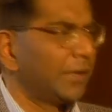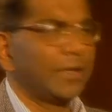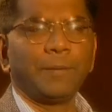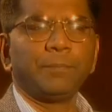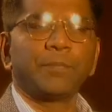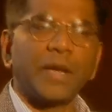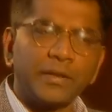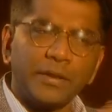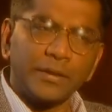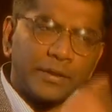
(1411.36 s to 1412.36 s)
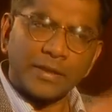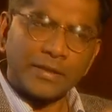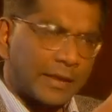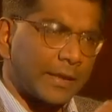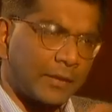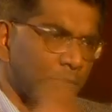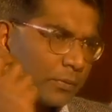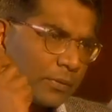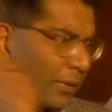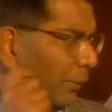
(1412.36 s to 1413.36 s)
Mm-hmm. I think things like that,
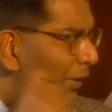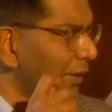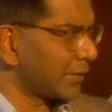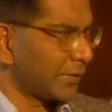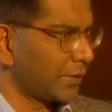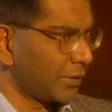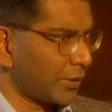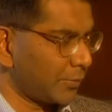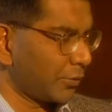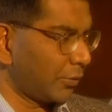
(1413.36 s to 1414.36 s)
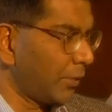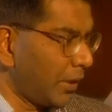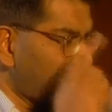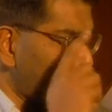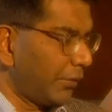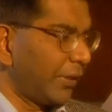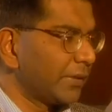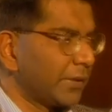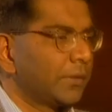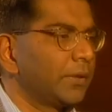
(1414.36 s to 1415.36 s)
one doesn't sit in judgment on. But
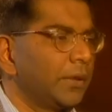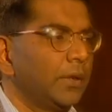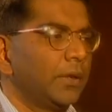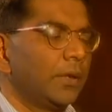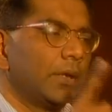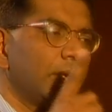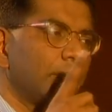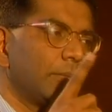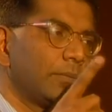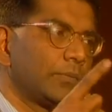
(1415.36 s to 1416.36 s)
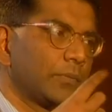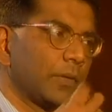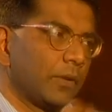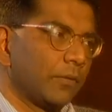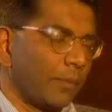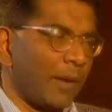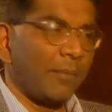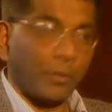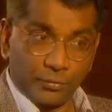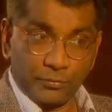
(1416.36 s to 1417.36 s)
things that, from our
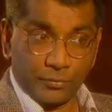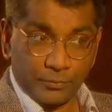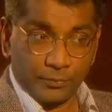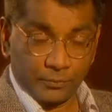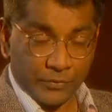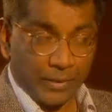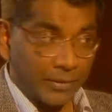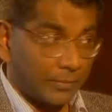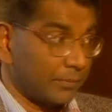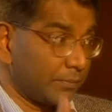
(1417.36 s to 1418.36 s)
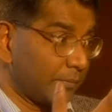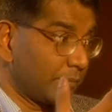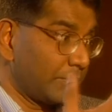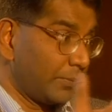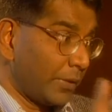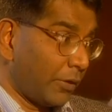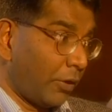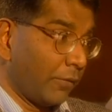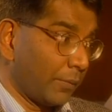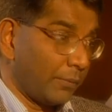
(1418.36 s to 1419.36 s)
point of view, I mean,
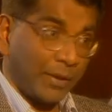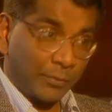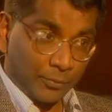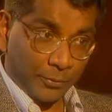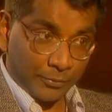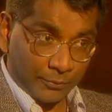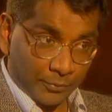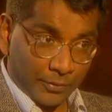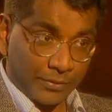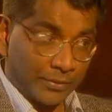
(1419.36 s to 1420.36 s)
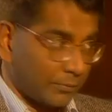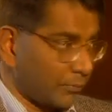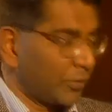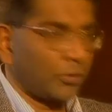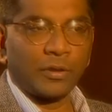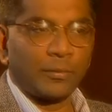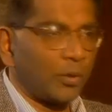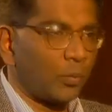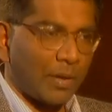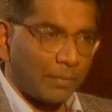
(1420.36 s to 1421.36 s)
or from Penguin's point of view, because we're talking
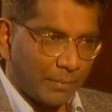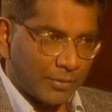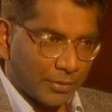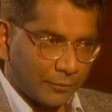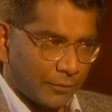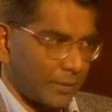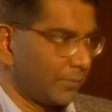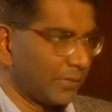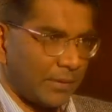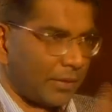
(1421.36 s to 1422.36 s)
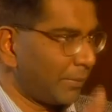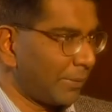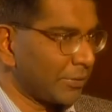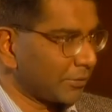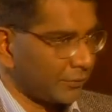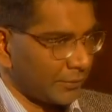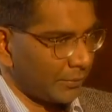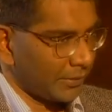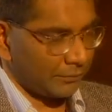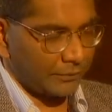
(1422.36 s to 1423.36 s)
about one publishing firm, some other publishing firm
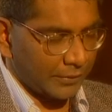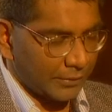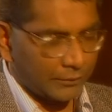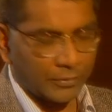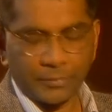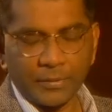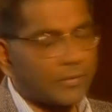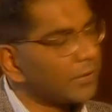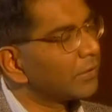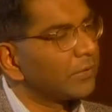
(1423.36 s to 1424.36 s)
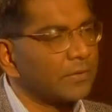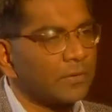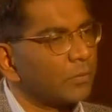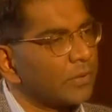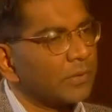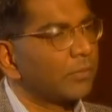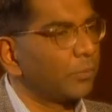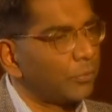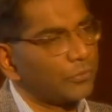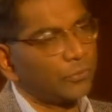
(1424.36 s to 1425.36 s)
might feel differently, but there's certain things that we simply
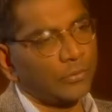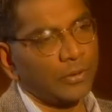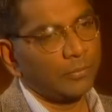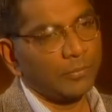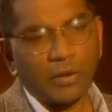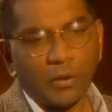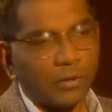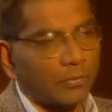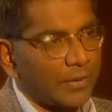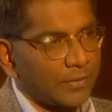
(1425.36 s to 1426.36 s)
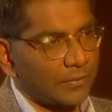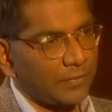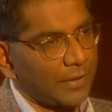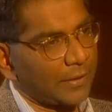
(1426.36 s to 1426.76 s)
won't do. Mm-hmm. All the rest is fair